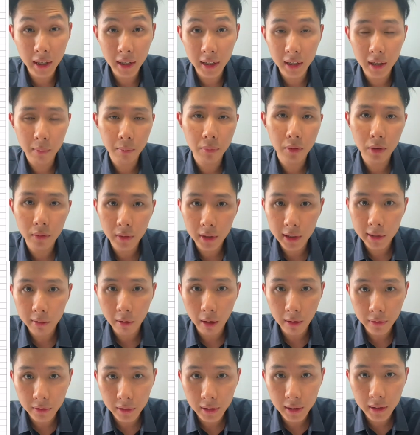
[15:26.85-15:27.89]
in the previous
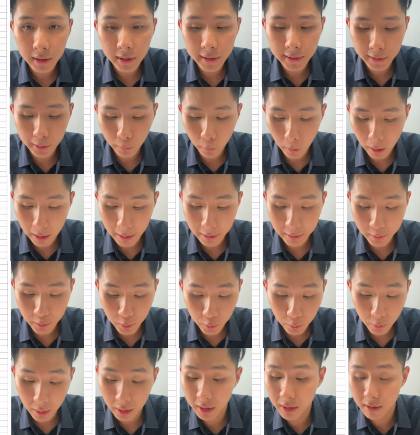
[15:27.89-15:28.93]
question, so I
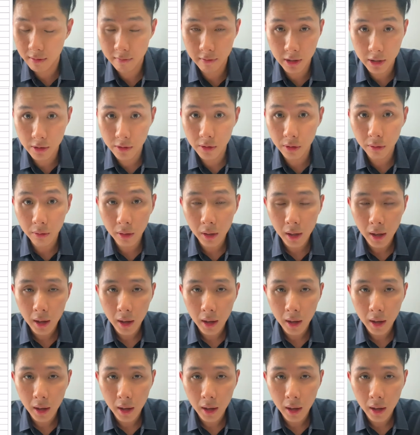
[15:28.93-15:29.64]
do encourage you